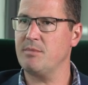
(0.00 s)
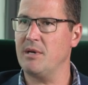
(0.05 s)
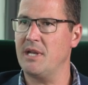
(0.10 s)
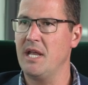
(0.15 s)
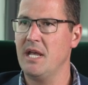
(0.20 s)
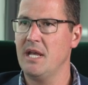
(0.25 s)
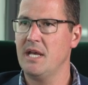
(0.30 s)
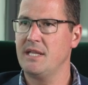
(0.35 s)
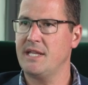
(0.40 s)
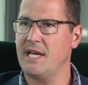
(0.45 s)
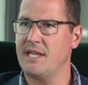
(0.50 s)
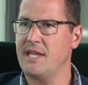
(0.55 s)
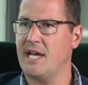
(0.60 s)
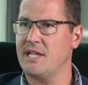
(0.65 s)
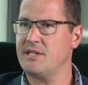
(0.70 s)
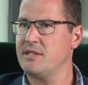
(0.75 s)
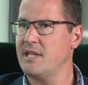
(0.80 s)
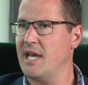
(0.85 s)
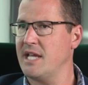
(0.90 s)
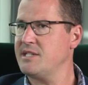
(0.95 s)
but that
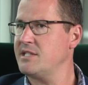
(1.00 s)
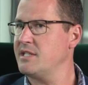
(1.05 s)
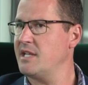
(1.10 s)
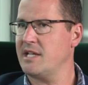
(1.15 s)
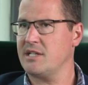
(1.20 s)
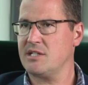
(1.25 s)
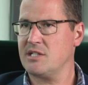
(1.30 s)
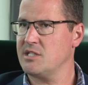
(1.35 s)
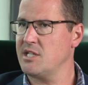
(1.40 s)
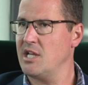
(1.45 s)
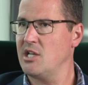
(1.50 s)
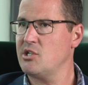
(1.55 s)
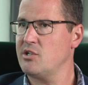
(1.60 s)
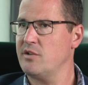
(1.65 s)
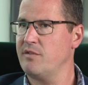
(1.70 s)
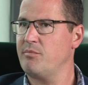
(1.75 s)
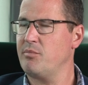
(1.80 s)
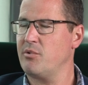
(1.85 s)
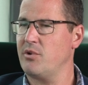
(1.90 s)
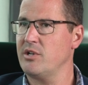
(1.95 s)
that that's that
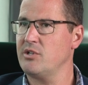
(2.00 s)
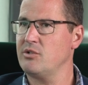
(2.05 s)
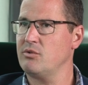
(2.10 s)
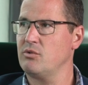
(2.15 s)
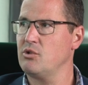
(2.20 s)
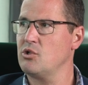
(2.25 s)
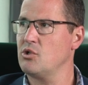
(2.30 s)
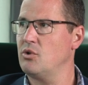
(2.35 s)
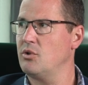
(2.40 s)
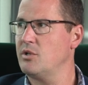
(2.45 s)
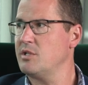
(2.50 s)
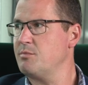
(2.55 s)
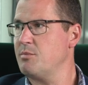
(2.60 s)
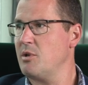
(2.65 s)
extension of parental choice.